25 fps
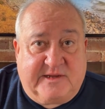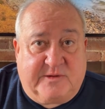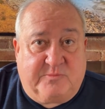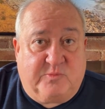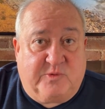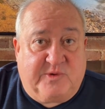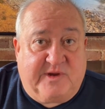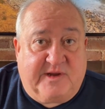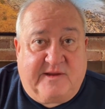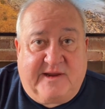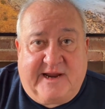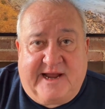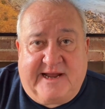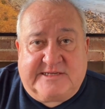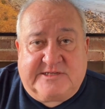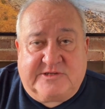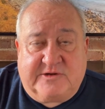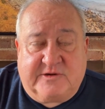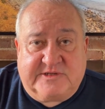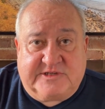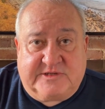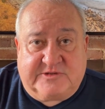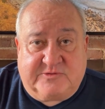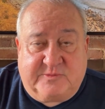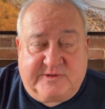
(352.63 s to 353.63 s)
at Royal
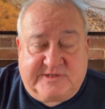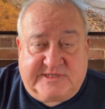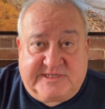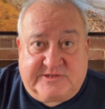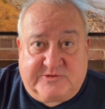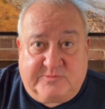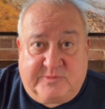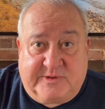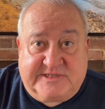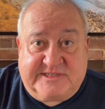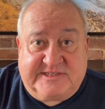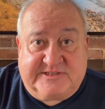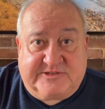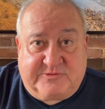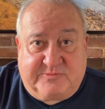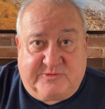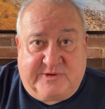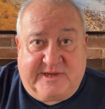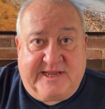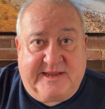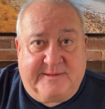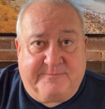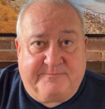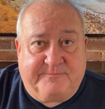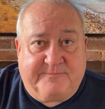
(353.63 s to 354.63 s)
Ascot
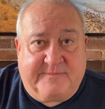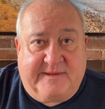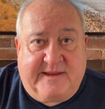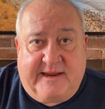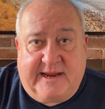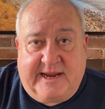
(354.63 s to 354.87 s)
2023, and